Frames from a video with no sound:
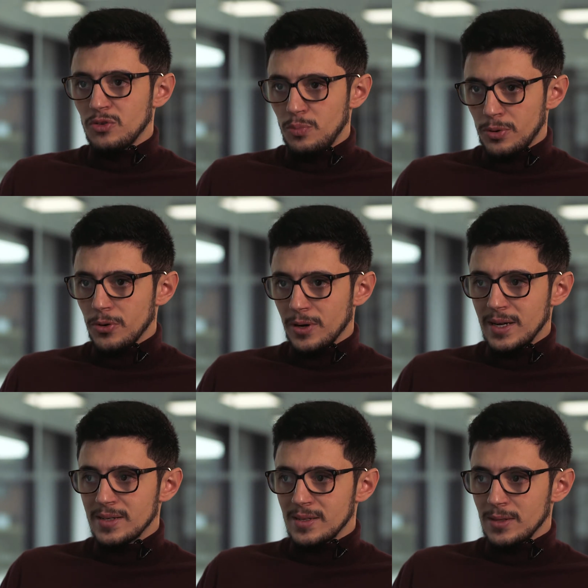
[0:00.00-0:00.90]
to
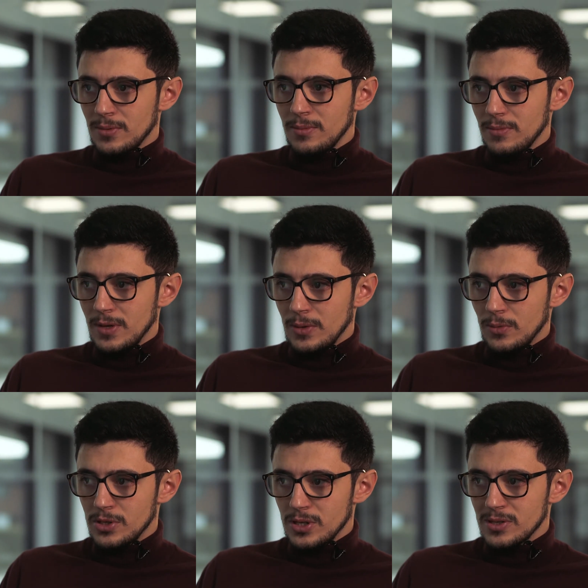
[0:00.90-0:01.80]
progress in, uh,
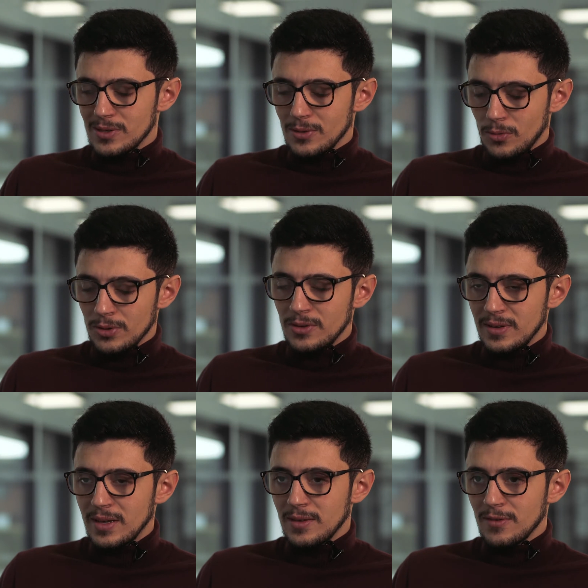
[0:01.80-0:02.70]
which is
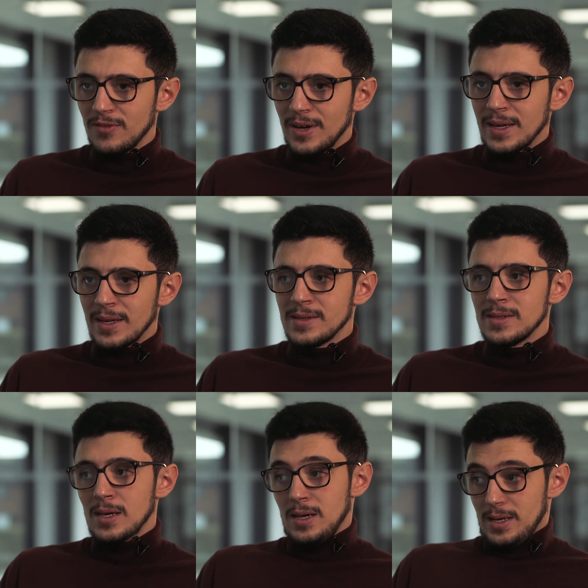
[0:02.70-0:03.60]
quantitative finance,
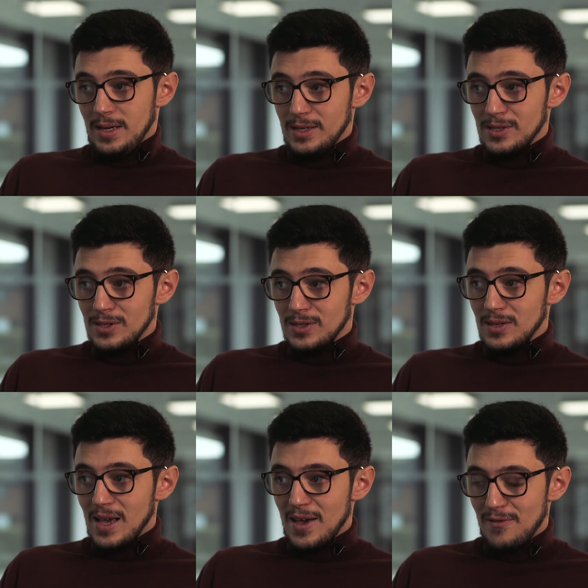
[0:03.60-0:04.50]
is
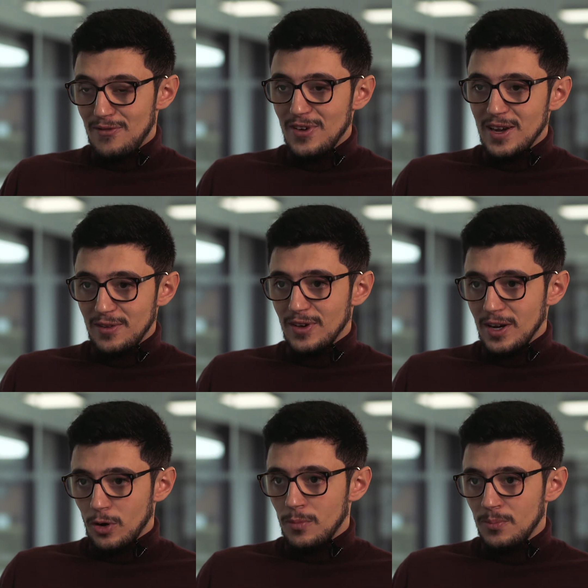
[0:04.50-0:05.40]
a very,
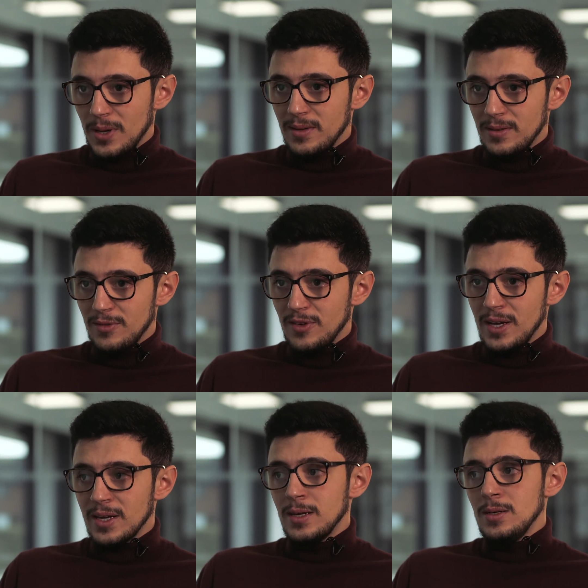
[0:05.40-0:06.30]
very competitive
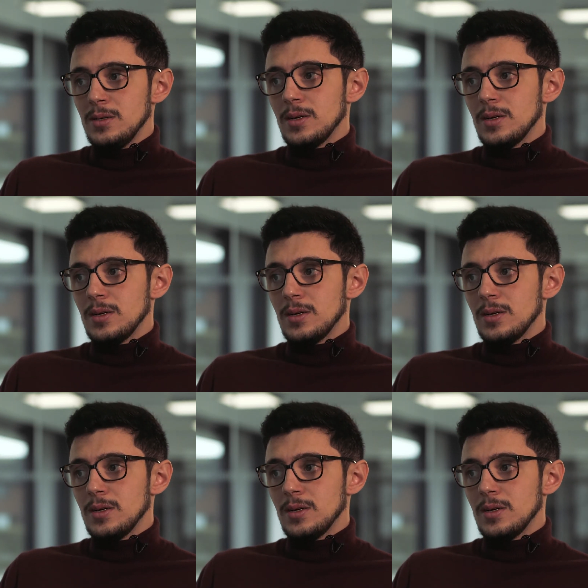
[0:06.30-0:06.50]
area.